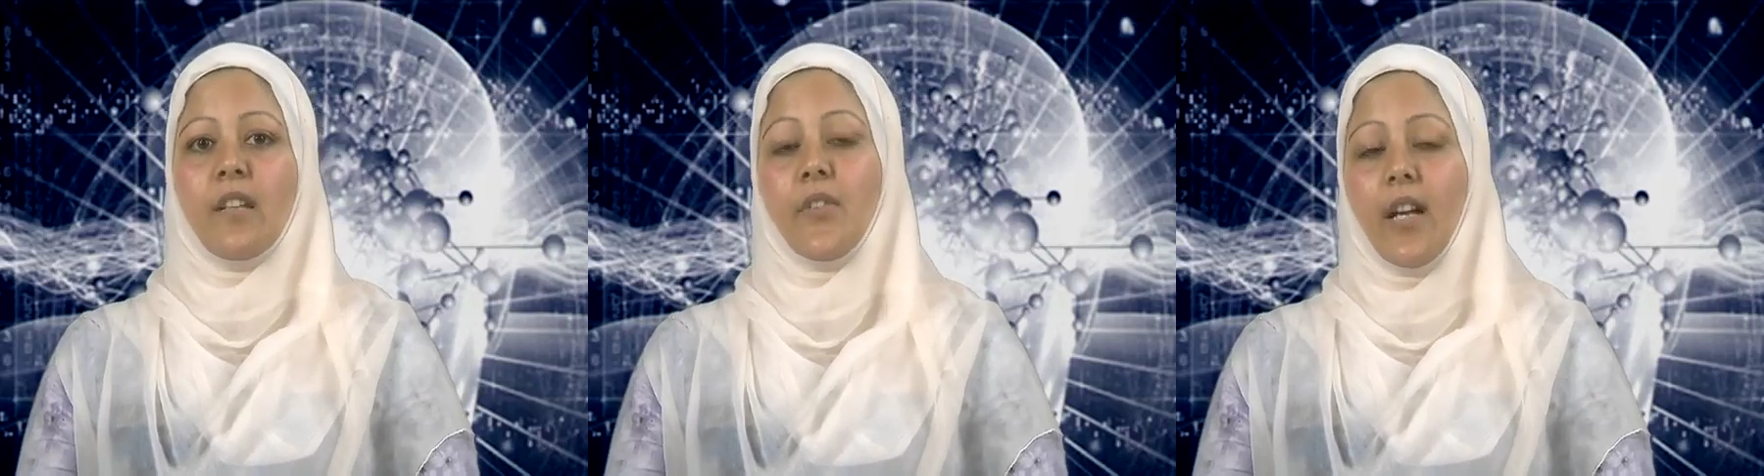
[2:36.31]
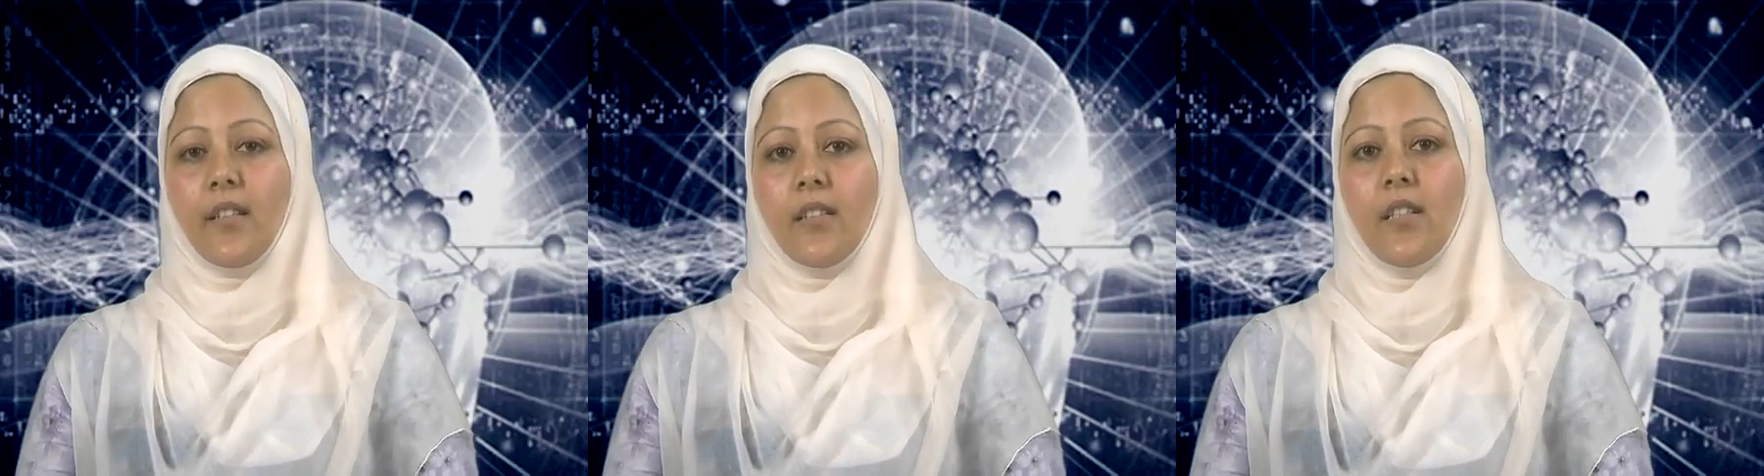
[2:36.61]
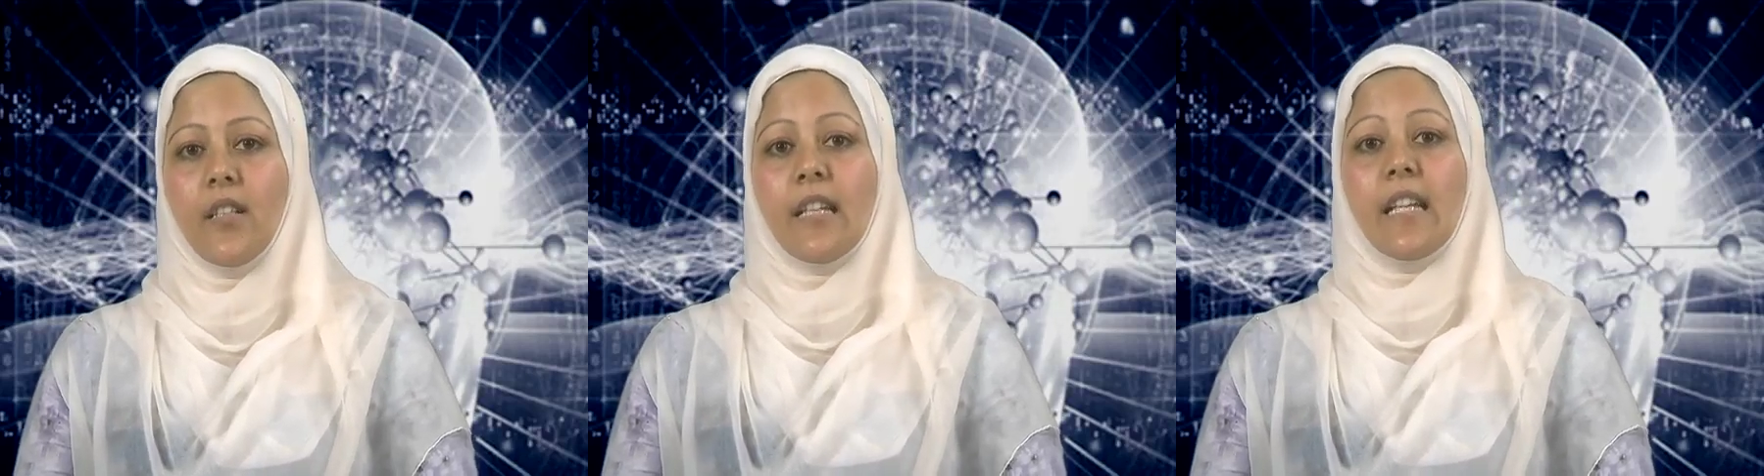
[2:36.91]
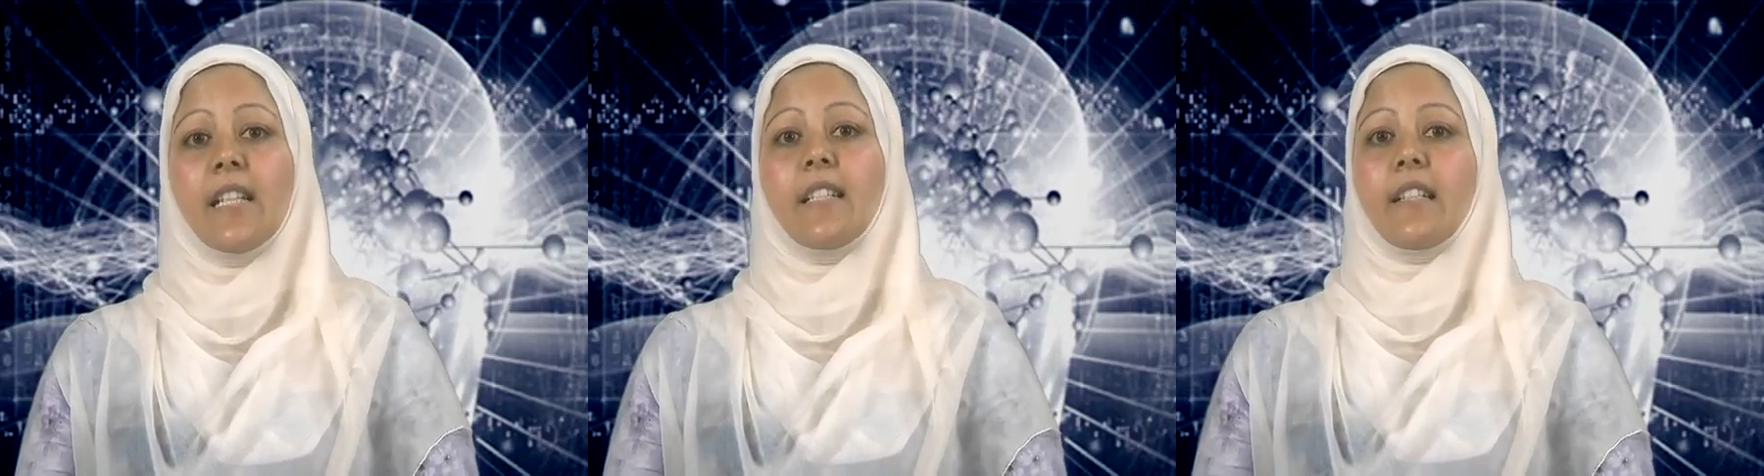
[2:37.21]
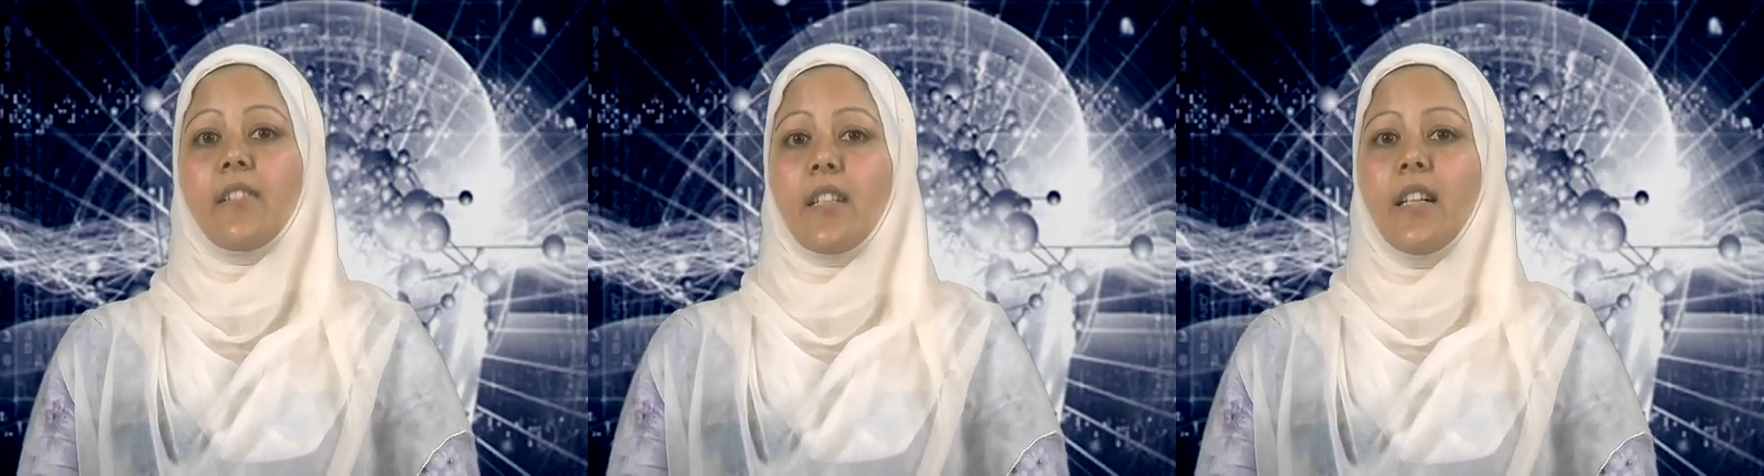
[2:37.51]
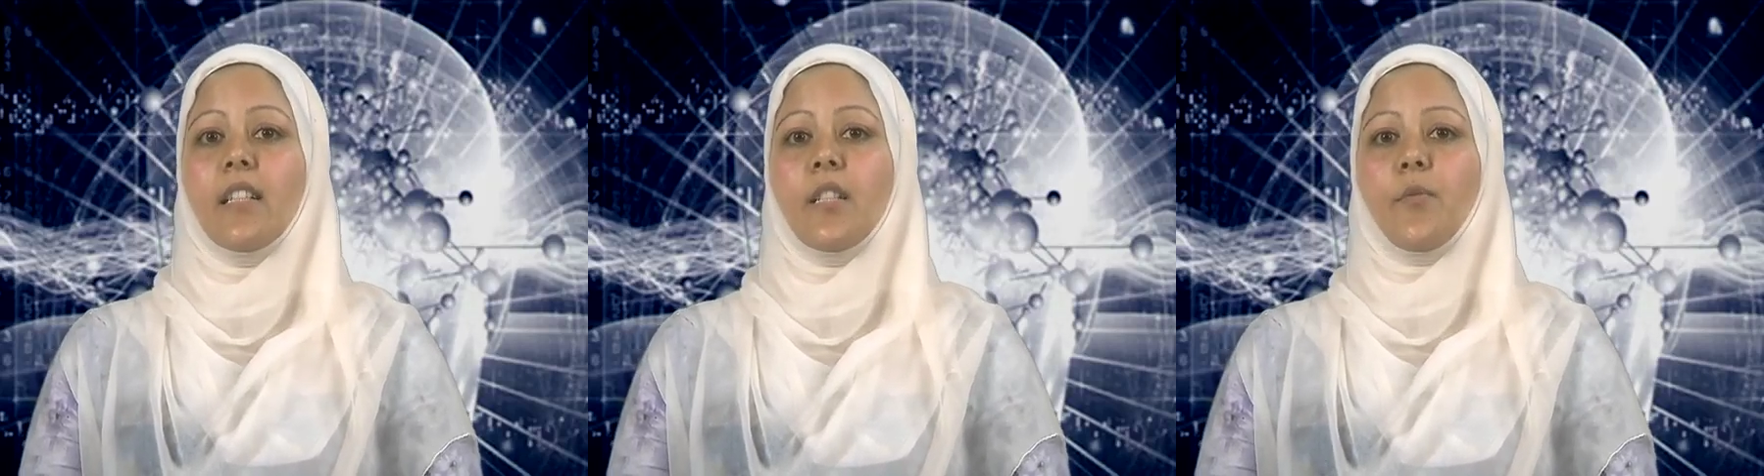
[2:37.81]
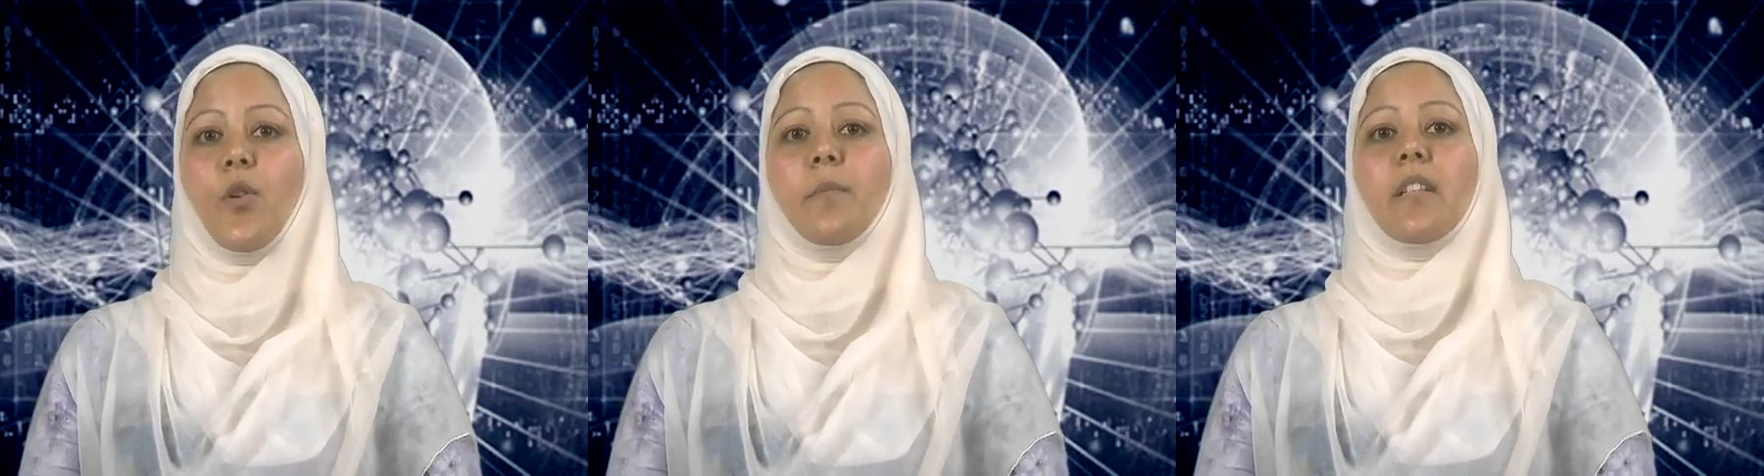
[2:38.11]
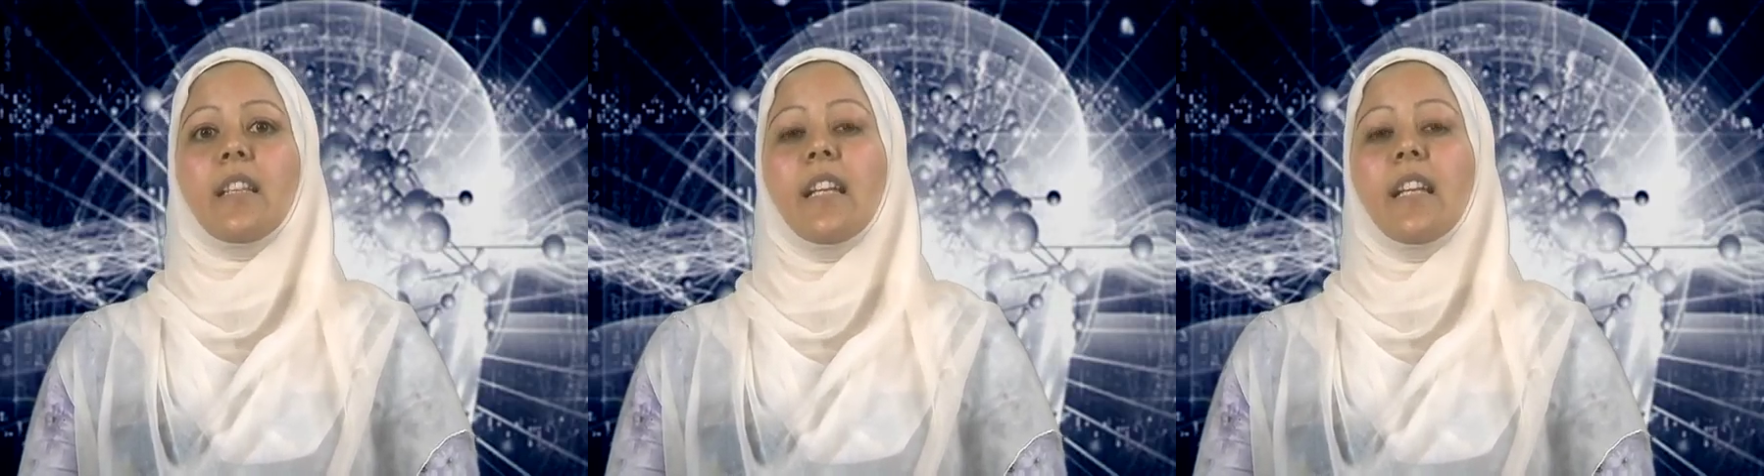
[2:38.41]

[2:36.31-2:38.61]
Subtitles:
Rather, it results from